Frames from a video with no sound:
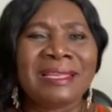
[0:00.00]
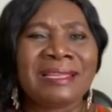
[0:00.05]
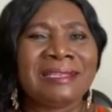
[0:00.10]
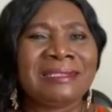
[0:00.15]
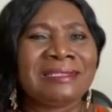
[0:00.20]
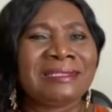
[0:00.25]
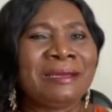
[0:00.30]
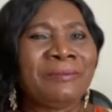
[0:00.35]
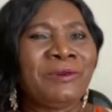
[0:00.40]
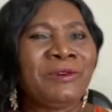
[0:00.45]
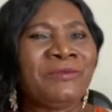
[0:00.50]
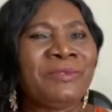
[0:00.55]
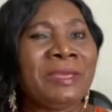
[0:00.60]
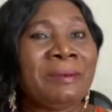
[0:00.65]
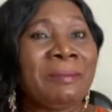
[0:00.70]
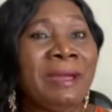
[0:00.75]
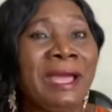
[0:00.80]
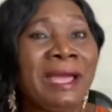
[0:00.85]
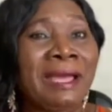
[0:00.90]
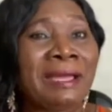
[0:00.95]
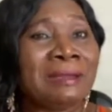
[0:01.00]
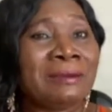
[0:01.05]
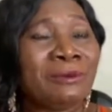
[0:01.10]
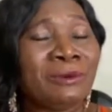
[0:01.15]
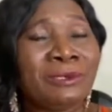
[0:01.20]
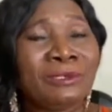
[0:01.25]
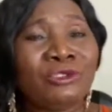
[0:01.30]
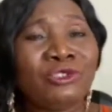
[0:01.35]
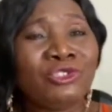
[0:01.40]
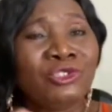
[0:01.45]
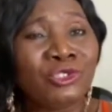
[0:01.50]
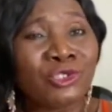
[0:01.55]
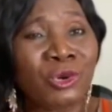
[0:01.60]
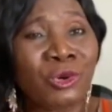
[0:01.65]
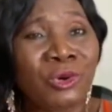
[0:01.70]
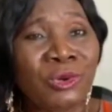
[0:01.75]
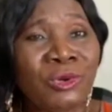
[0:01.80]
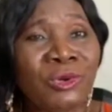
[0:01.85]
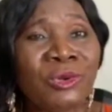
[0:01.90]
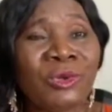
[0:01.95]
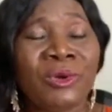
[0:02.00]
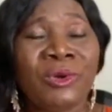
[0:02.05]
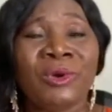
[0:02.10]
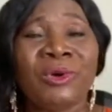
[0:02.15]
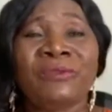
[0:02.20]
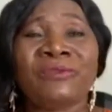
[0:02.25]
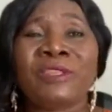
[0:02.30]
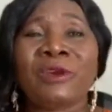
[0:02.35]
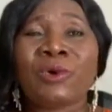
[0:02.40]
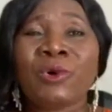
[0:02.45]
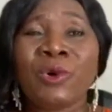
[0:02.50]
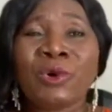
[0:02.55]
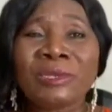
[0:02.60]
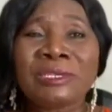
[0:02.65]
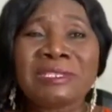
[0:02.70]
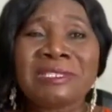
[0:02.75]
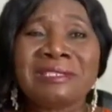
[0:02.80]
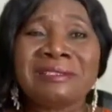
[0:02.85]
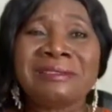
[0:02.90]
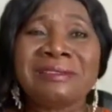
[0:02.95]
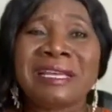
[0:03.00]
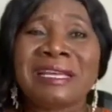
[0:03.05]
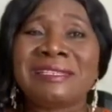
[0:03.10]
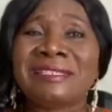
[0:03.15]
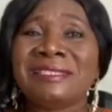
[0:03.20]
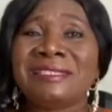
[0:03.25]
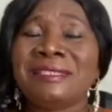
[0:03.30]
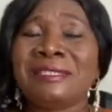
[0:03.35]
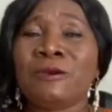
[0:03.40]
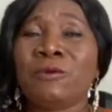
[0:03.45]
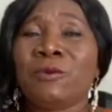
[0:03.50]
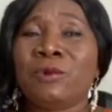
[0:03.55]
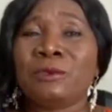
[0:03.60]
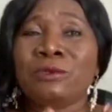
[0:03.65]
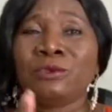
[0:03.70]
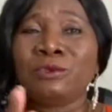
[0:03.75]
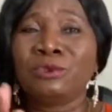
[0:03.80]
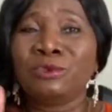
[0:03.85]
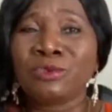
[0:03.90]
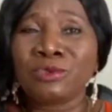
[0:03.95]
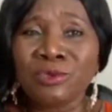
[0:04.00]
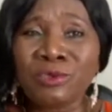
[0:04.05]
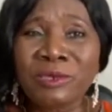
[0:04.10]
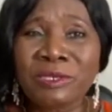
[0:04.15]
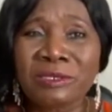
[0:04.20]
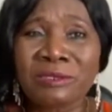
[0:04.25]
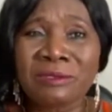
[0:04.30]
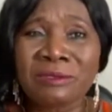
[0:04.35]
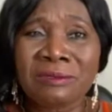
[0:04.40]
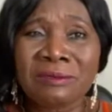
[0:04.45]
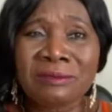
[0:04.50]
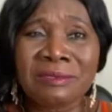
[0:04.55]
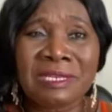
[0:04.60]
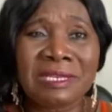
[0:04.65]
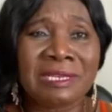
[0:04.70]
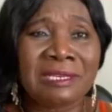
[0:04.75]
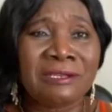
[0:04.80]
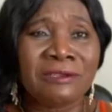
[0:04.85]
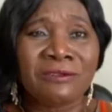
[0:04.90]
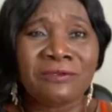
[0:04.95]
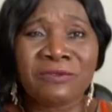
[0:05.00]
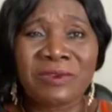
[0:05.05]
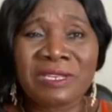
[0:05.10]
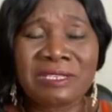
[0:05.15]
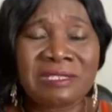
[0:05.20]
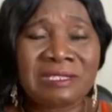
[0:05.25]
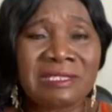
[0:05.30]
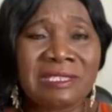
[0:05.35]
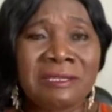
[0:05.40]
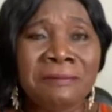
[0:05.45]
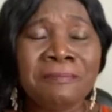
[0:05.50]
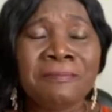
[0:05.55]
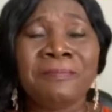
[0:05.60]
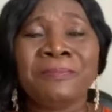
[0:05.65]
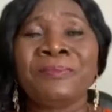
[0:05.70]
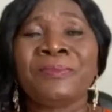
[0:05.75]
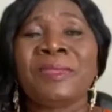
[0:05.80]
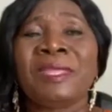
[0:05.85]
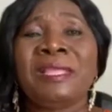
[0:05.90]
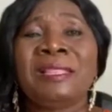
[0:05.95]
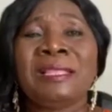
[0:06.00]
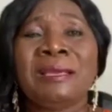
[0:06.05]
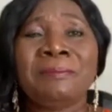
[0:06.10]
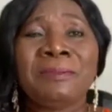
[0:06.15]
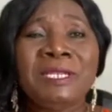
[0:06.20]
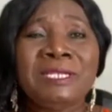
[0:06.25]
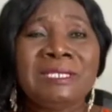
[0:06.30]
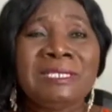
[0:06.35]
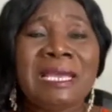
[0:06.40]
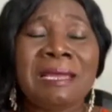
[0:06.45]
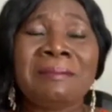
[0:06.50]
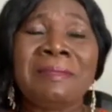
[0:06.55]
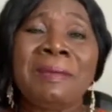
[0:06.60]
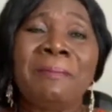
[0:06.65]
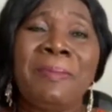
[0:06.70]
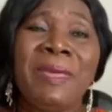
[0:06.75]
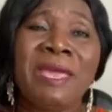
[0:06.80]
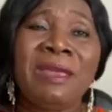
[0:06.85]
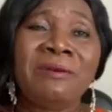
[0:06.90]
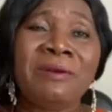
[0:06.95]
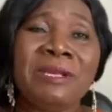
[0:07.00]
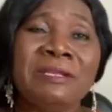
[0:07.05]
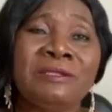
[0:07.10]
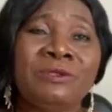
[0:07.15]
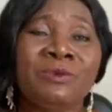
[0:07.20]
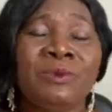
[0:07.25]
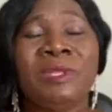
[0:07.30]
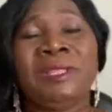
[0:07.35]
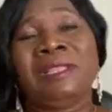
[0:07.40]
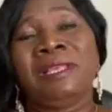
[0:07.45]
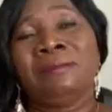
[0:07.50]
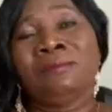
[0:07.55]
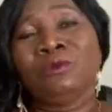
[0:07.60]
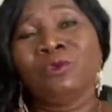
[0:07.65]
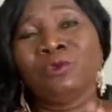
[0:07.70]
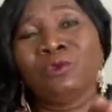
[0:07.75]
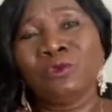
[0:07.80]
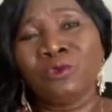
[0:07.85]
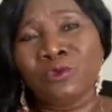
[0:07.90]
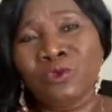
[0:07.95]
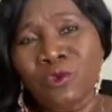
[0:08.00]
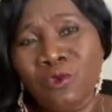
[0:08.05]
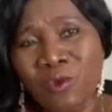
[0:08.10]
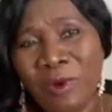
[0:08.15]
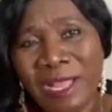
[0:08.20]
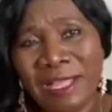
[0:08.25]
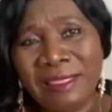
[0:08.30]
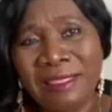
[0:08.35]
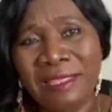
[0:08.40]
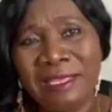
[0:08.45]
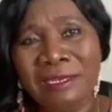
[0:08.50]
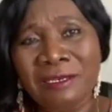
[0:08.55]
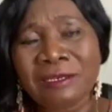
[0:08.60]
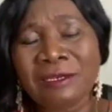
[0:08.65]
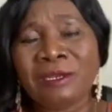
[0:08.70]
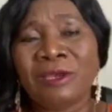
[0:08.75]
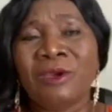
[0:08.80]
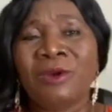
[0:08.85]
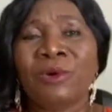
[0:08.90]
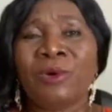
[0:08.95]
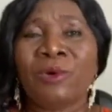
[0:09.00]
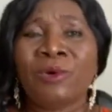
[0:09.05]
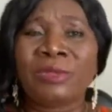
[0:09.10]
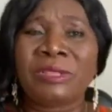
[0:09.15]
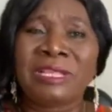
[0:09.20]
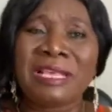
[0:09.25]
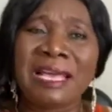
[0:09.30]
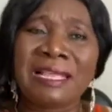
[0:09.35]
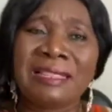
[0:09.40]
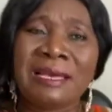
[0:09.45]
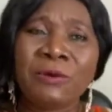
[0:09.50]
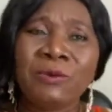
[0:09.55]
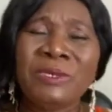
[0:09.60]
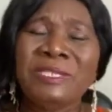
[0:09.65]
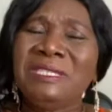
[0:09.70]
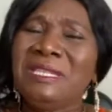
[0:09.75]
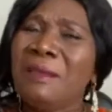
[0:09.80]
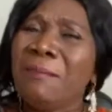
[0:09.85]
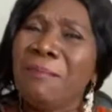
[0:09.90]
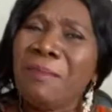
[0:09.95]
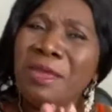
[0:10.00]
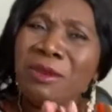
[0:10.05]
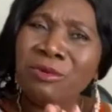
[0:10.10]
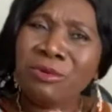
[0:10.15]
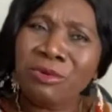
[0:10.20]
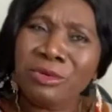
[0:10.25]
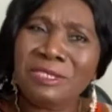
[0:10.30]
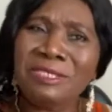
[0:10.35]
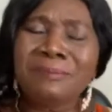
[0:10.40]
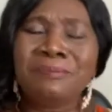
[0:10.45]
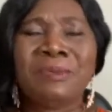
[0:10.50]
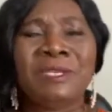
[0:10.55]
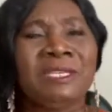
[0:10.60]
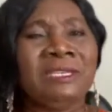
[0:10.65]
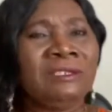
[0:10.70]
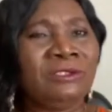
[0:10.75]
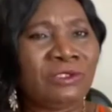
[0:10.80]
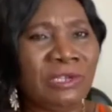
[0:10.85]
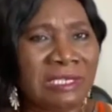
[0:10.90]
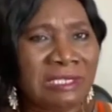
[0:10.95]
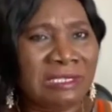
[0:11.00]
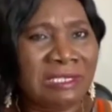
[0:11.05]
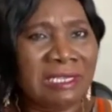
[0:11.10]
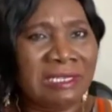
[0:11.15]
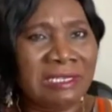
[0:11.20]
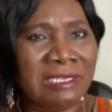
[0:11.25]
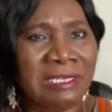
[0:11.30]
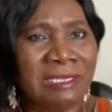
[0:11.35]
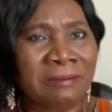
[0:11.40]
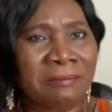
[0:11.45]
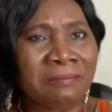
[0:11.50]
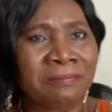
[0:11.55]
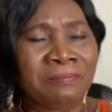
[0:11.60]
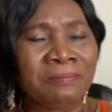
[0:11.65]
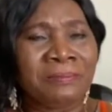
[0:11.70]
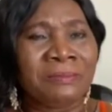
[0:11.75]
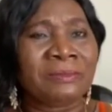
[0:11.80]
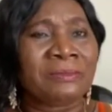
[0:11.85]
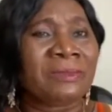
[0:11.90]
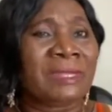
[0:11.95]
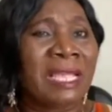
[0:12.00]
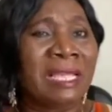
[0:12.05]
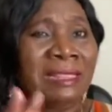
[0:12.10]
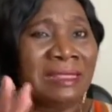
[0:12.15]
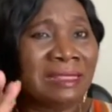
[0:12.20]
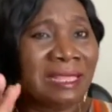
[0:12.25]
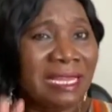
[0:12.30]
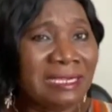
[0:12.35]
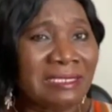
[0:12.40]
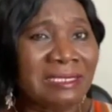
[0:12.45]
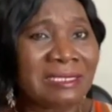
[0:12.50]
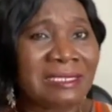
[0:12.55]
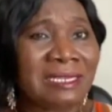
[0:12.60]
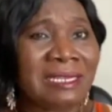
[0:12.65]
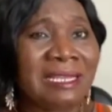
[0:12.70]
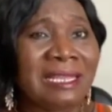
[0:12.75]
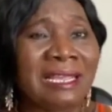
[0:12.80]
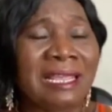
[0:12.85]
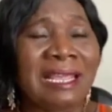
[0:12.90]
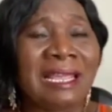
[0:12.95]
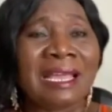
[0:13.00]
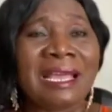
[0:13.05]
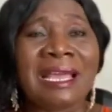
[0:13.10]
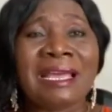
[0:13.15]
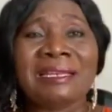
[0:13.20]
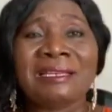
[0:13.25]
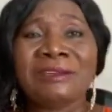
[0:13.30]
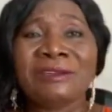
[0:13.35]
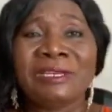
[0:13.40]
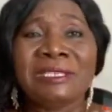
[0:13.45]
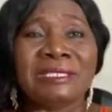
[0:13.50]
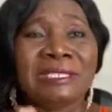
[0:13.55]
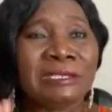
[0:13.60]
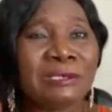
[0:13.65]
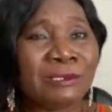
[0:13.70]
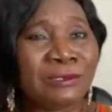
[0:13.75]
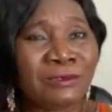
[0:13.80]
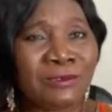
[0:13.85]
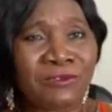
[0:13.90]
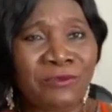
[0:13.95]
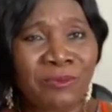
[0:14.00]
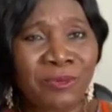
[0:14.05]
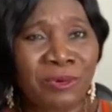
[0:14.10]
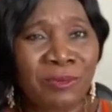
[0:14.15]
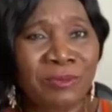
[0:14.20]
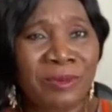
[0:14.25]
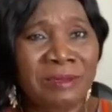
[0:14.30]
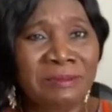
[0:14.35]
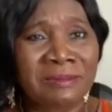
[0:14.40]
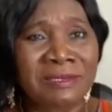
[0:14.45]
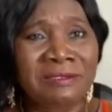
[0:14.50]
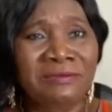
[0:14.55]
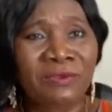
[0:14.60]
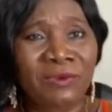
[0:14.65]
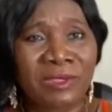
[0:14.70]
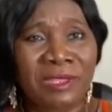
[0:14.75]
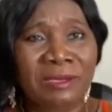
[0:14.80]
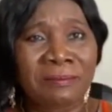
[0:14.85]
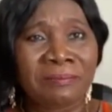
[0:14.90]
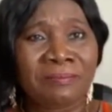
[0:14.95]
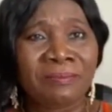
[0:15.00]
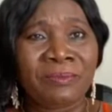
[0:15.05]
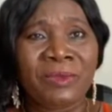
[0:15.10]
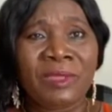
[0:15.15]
Some of them are not sure of the courses that they want to do in the university. In the meantime, the parents want them to do one thing or the other, which they may not be interested in. And that can create a lot of problems for them.